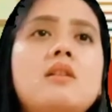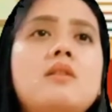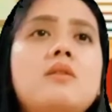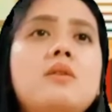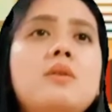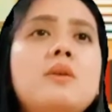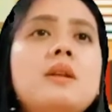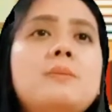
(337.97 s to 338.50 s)

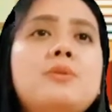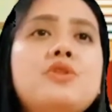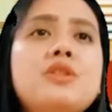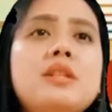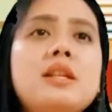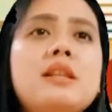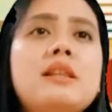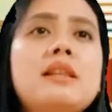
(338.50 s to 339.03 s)
We will
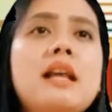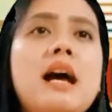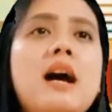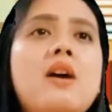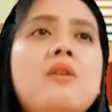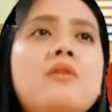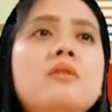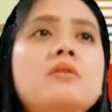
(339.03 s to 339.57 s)
proceed
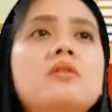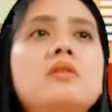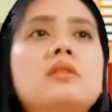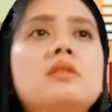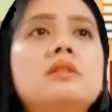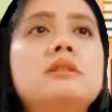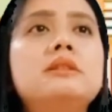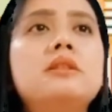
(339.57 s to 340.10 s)
now
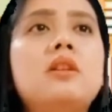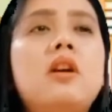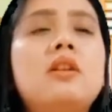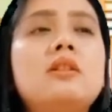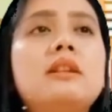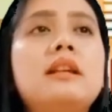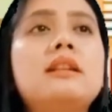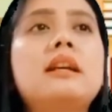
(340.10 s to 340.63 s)

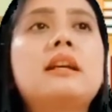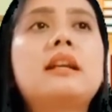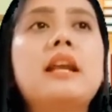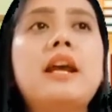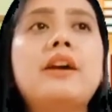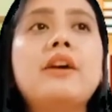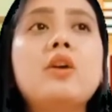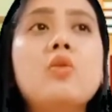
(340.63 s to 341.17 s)
on the
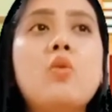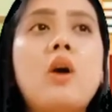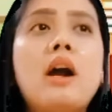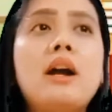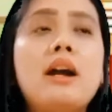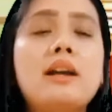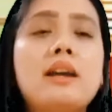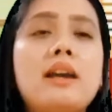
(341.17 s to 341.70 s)
declaring
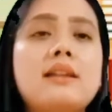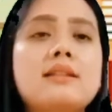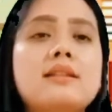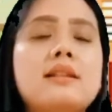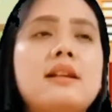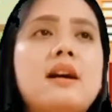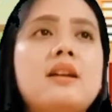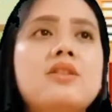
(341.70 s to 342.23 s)
war
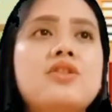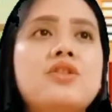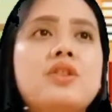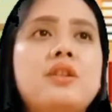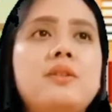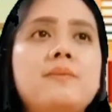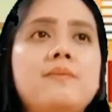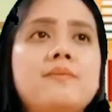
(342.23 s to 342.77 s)
against
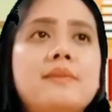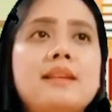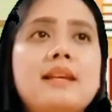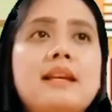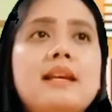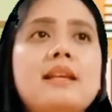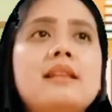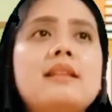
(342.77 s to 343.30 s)
cancer.
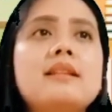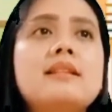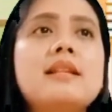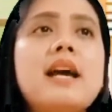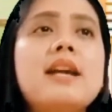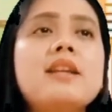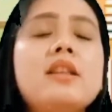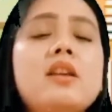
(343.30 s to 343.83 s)
The
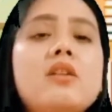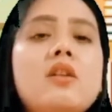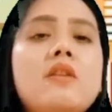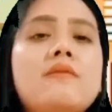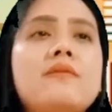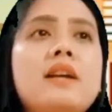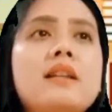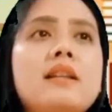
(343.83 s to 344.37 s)
signing
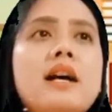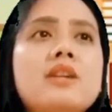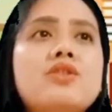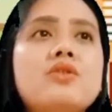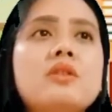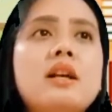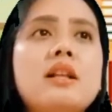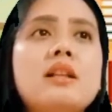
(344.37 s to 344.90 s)
of the
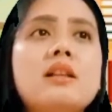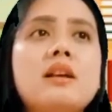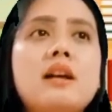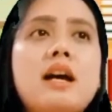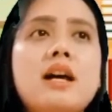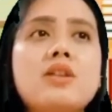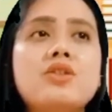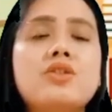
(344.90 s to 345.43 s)
National
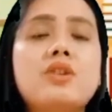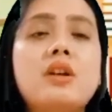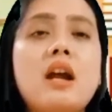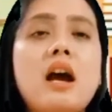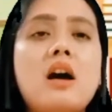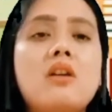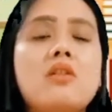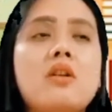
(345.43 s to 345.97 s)
Cancer
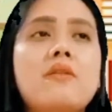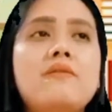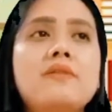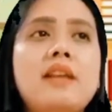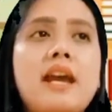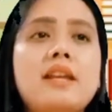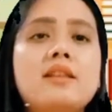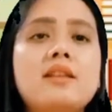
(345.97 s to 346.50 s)
Act of
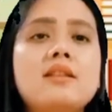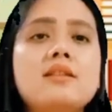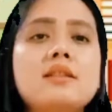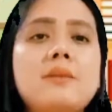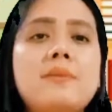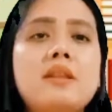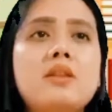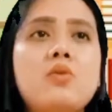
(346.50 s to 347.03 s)

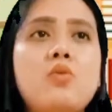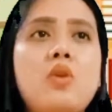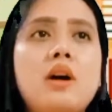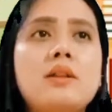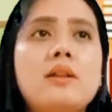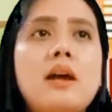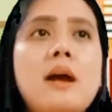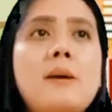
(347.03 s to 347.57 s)

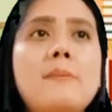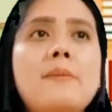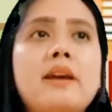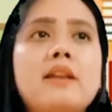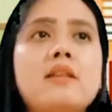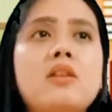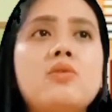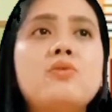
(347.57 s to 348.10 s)
1971
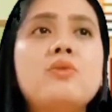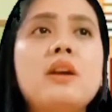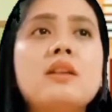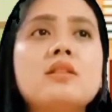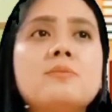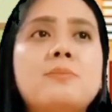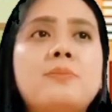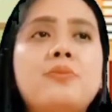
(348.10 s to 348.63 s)
by the
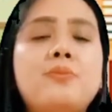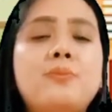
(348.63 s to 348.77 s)
U.S.